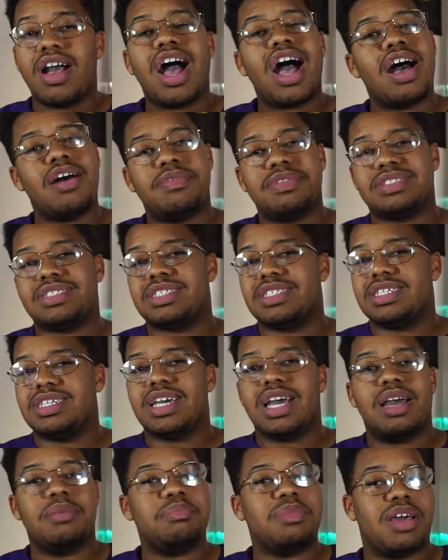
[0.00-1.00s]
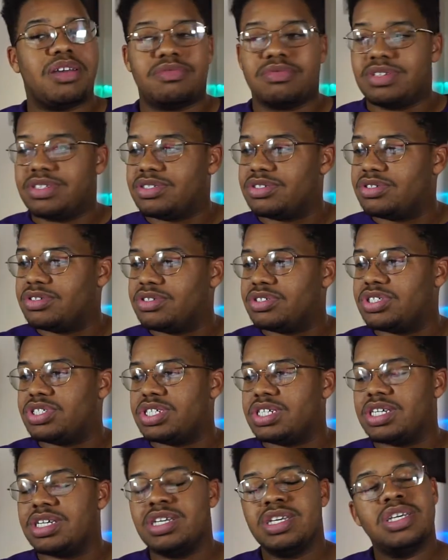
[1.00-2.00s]
Obviously, I'm not
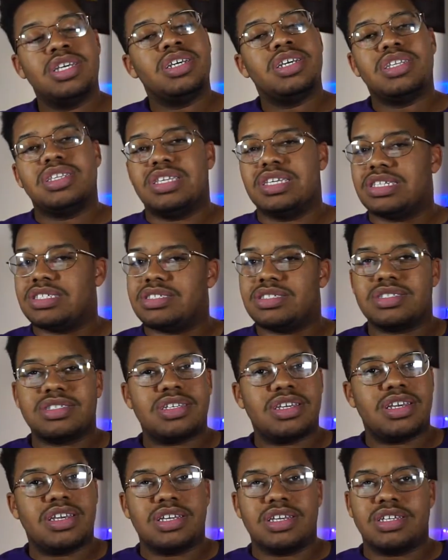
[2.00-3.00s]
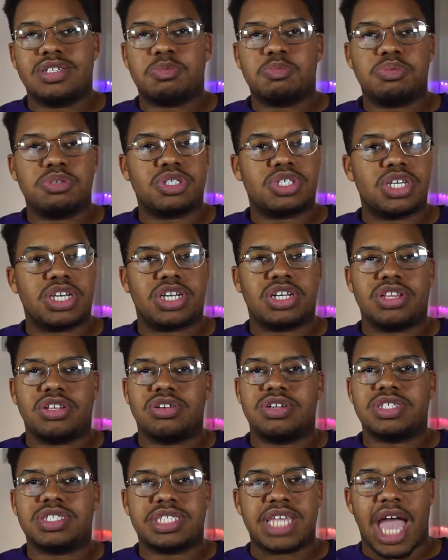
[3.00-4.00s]
researching this particular
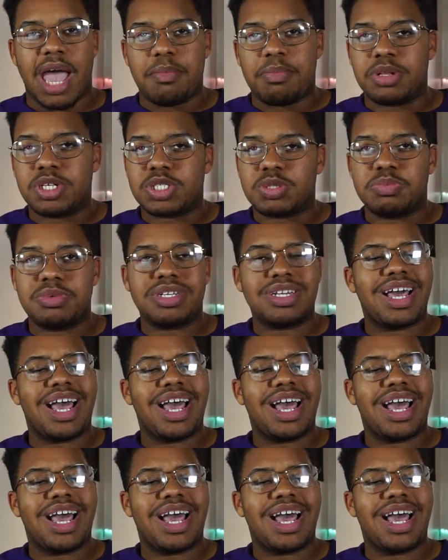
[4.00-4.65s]
establishment.